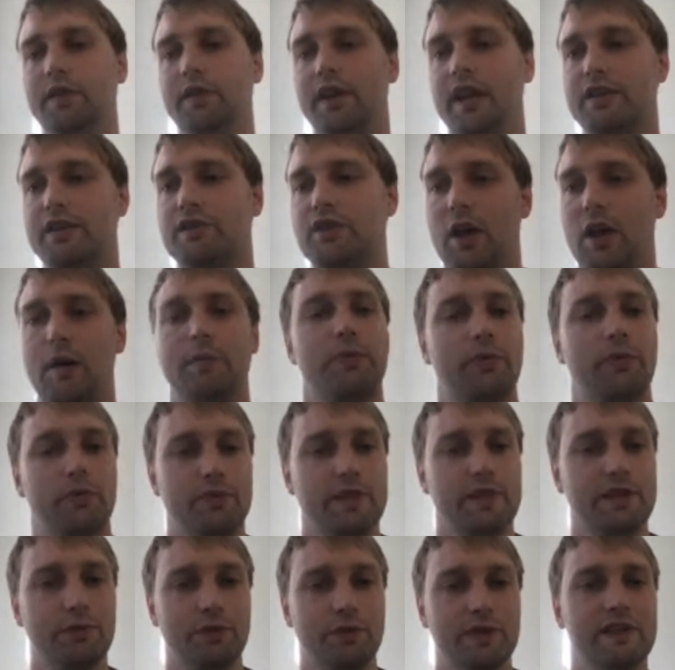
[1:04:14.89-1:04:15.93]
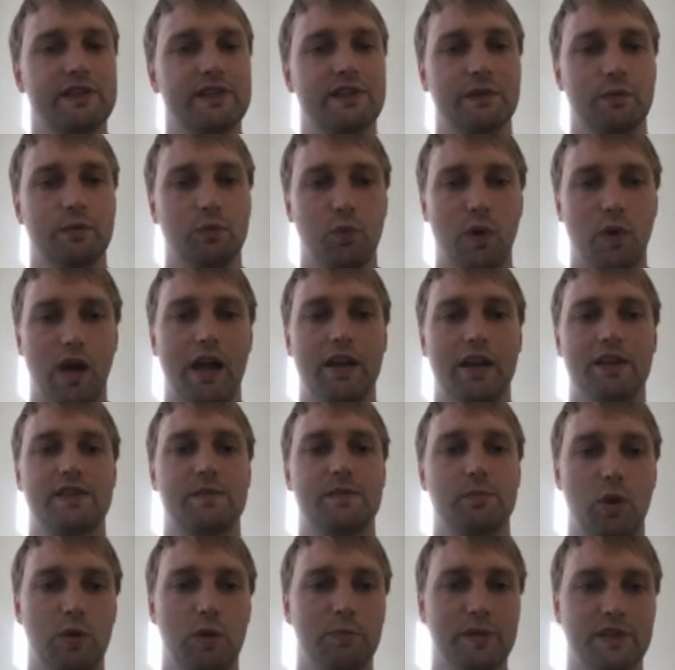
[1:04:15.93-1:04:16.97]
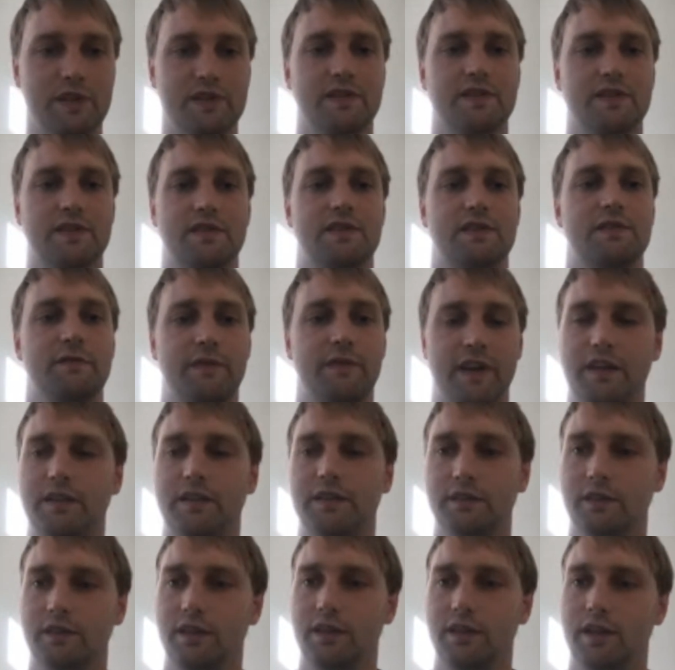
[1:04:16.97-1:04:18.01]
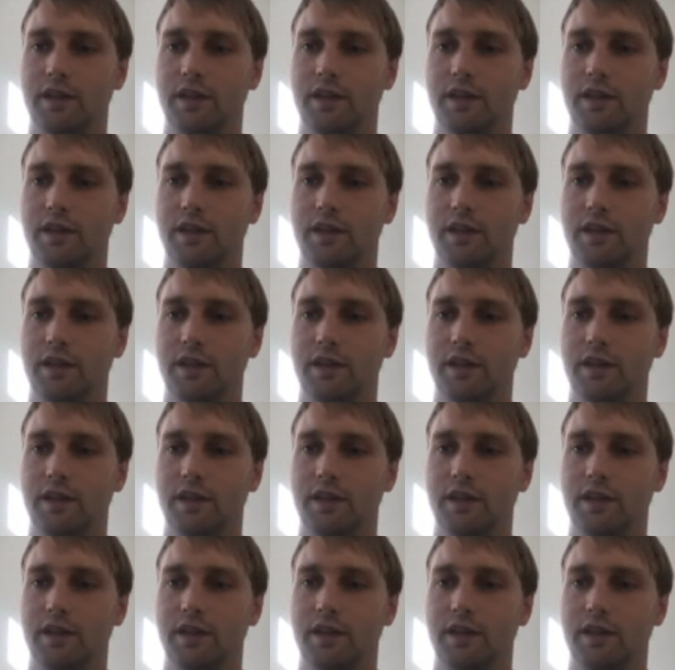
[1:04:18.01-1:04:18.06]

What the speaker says: a top 3 reason why small businesses fail